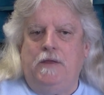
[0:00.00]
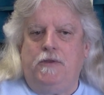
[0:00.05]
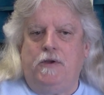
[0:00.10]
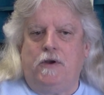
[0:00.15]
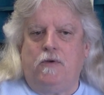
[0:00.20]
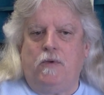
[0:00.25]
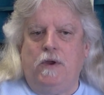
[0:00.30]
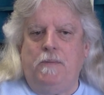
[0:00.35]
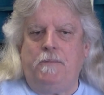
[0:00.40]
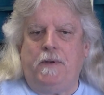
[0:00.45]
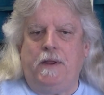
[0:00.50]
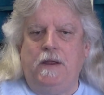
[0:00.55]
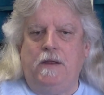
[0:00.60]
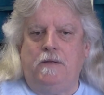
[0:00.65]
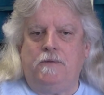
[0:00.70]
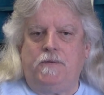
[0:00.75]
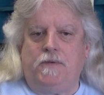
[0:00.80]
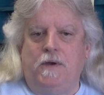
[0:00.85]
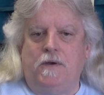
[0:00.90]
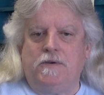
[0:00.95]
Their replay
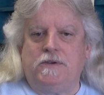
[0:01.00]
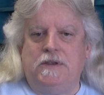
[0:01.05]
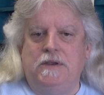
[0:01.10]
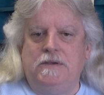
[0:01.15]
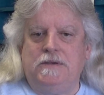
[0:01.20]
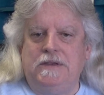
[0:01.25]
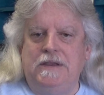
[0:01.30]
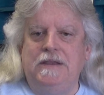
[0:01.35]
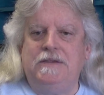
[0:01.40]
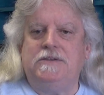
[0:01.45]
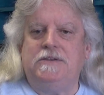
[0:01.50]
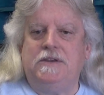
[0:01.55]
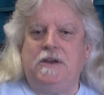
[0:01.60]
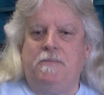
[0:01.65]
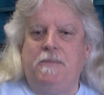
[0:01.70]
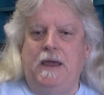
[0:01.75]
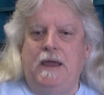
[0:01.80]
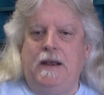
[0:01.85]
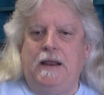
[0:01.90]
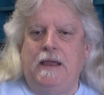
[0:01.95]
on Thursdays isn't a
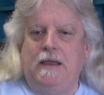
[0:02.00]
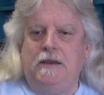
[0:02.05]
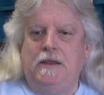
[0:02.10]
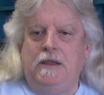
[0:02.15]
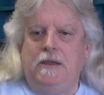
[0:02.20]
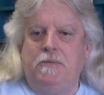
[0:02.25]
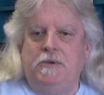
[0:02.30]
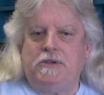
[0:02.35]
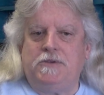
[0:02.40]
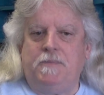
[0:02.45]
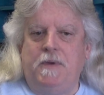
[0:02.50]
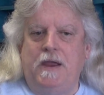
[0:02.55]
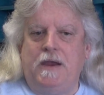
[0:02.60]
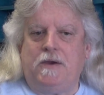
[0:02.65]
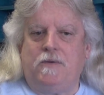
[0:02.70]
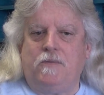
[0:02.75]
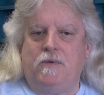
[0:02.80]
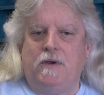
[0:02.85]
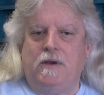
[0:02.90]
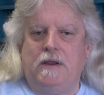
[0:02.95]
bad idea, but
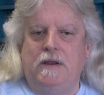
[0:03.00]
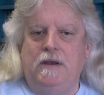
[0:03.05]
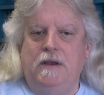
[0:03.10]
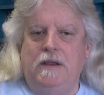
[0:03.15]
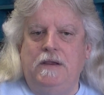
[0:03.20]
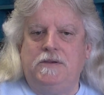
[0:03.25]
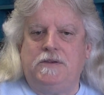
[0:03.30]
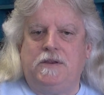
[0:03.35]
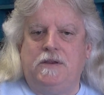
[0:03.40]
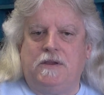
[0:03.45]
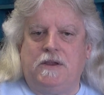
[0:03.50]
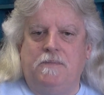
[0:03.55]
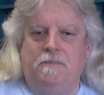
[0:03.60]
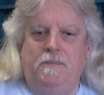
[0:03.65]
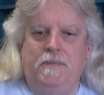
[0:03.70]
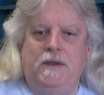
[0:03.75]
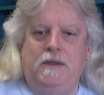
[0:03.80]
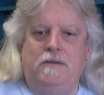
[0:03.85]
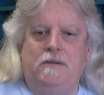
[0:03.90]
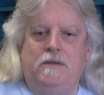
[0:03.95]
Spike really needs to
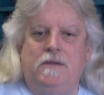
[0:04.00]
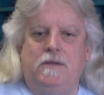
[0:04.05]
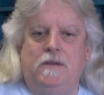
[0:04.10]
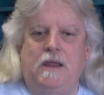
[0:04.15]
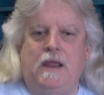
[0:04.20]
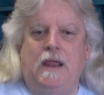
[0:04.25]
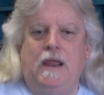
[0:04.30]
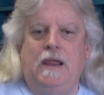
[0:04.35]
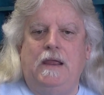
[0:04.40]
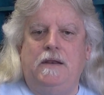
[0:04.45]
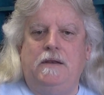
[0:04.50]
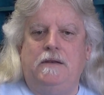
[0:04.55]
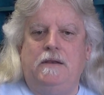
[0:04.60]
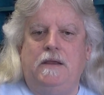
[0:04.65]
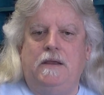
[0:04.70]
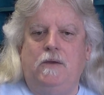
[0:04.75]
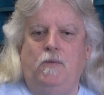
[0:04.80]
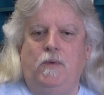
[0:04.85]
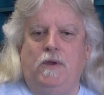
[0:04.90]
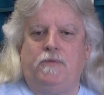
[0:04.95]
commit and
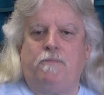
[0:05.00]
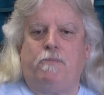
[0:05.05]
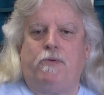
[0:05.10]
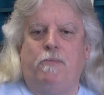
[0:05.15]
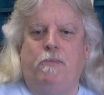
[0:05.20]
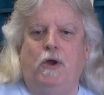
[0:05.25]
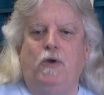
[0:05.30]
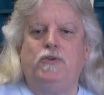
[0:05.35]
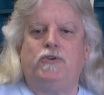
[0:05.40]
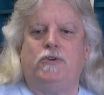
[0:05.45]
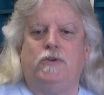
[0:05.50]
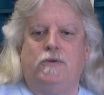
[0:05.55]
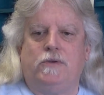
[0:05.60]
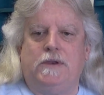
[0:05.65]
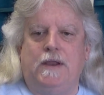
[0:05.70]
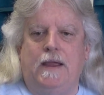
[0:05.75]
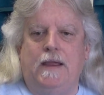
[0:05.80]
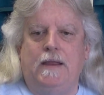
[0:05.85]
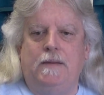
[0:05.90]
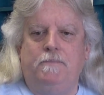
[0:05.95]
with promotional
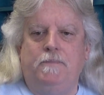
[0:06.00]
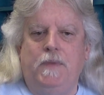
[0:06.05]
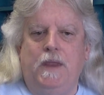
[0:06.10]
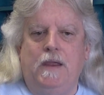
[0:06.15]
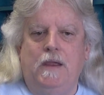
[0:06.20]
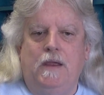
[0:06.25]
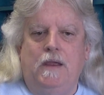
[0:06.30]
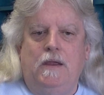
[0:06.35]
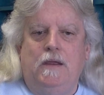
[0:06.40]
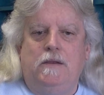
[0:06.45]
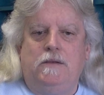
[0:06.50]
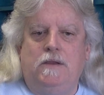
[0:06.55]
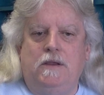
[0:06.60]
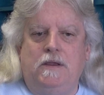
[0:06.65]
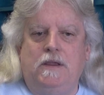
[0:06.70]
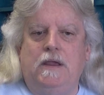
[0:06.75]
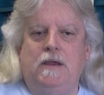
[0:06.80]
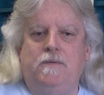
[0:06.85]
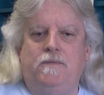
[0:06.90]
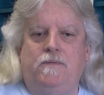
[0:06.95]
time to
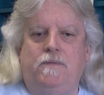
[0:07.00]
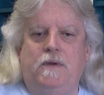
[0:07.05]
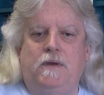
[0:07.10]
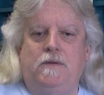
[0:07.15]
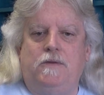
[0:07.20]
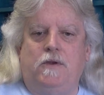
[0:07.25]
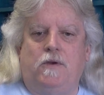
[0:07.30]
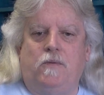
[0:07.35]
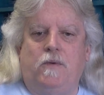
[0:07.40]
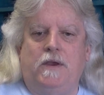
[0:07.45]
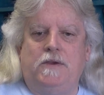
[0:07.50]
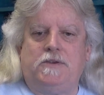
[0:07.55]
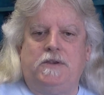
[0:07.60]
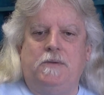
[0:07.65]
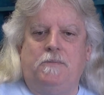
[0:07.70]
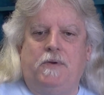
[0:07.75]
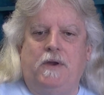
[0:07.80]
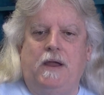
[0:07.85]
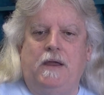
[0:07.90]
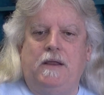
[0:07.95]
give their
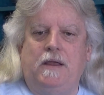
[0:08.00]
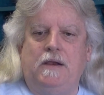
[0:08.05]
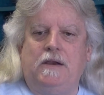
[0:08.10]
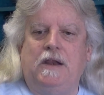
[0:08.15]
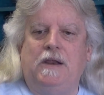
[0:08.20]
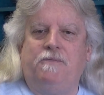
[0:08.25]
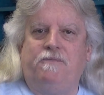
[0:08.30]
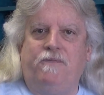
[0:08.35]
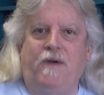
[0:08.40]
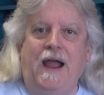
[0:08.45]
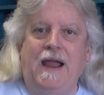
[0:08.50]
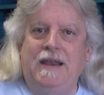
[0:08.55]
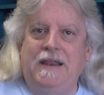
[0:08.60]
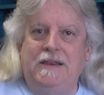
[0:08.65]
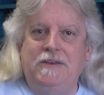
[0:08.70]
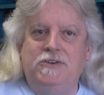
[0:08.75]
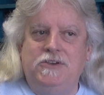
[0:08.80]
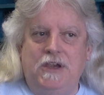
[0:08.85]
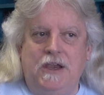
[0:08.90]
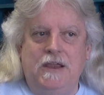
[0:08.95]
wrestling product a
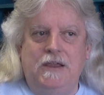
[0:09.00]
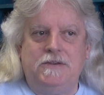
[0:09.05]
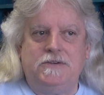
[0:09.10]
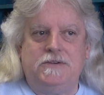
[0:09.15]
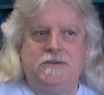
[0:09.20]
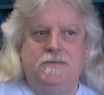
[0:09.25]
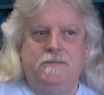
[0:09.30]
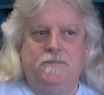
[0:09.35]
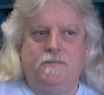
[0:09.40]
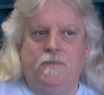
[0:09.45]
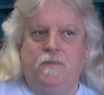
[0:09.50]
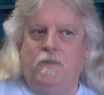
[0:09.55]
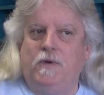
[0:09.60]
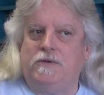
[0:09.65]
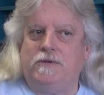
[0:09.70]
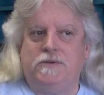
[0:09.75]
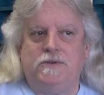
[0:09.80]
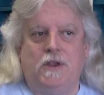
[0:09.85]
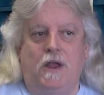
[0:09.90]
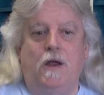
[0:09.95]
fighting chance,
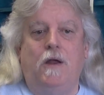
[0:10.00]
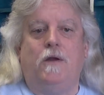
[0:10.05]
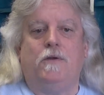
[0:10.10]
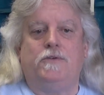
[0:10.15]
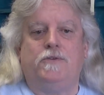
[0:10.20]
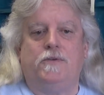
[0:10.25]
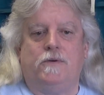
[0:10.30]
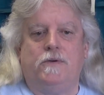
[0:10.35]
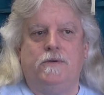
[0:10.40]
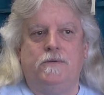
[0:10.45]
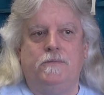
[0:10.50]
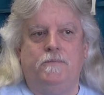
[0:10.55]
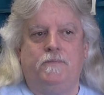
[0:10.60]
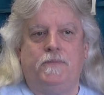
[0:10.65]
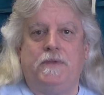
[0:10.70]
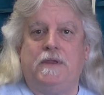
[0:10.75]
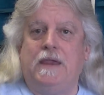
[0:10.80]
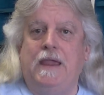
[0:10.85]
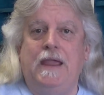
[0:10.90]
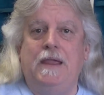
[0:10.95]
which is all true.
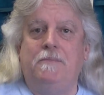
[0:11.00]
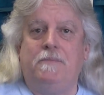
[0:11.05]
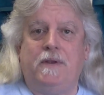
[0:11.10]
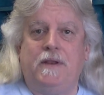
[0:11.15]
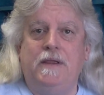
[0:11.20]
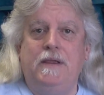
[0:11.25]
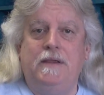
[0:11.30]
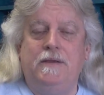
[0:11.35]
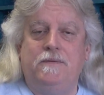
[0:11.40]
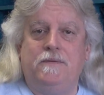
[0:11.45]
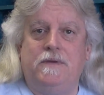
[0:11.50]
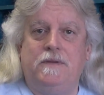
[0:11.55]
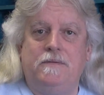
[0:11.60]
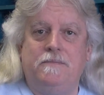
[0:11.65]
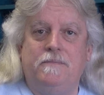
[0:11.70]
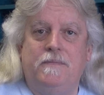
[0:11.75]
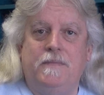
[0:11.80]
Can't believe